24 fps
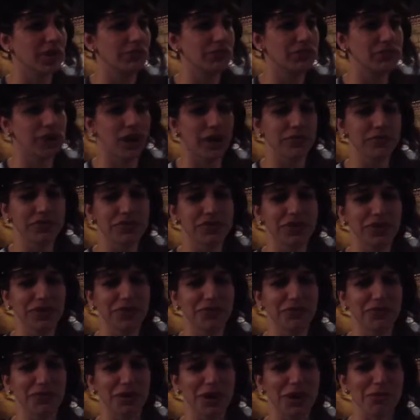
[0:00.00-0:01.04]
left off
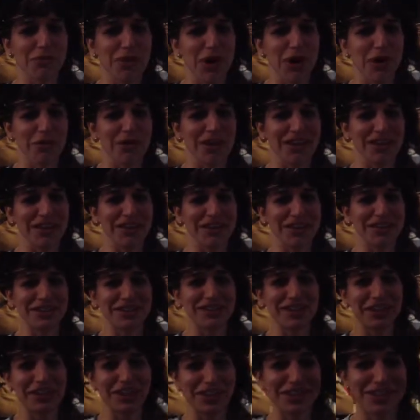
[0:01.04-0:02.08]
Steve for a moment here,
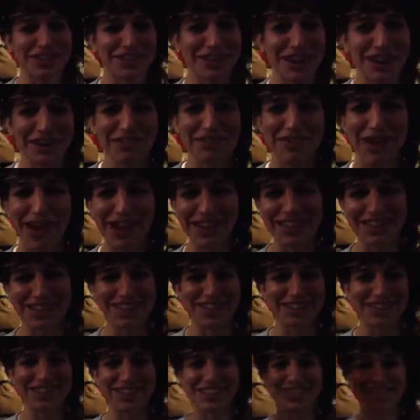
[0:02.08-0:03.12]
so let's go back
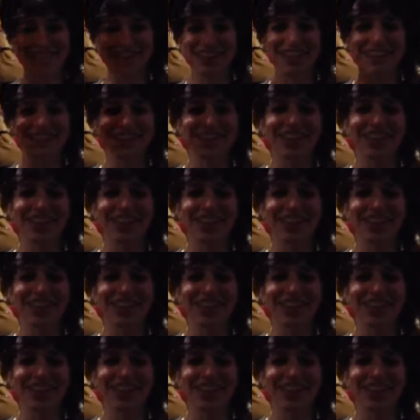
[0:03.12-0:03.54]
to Steve